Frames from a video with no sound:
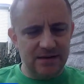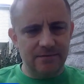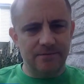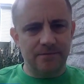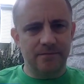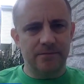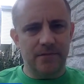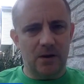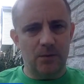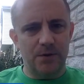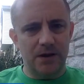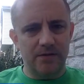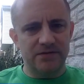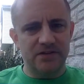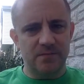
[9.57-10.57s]
it, I
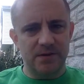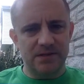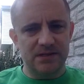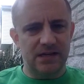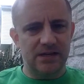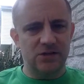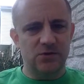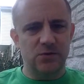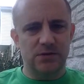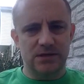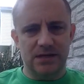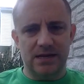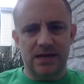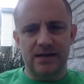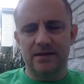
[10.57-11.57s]
want to give you some insight into it
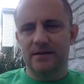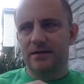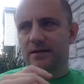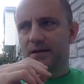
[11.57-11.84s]
today.